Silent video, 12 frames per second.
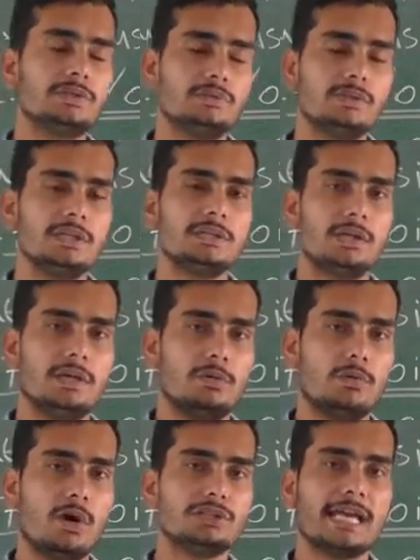we
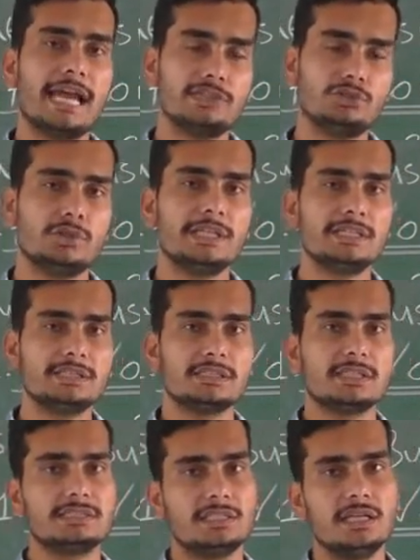was actually
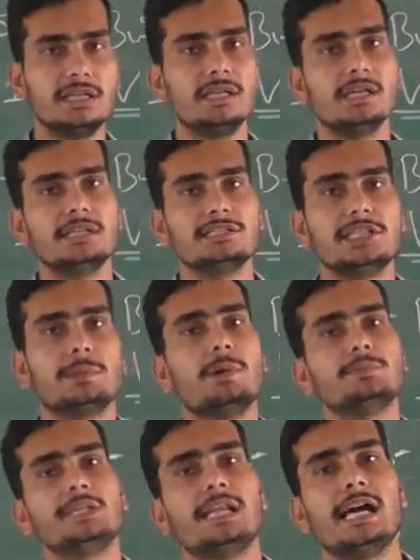discussed in some
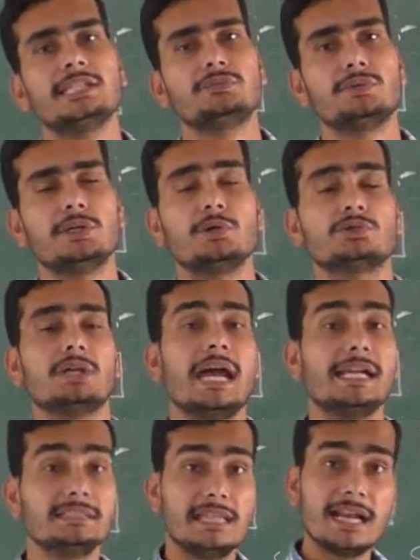of the last videos.
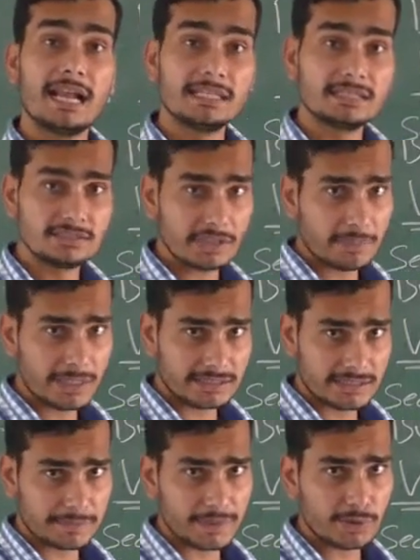And there are some
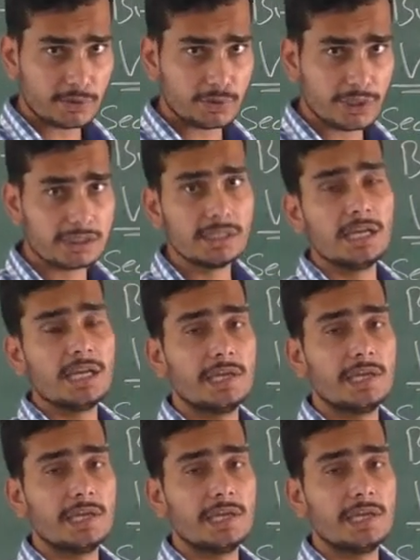exception to this.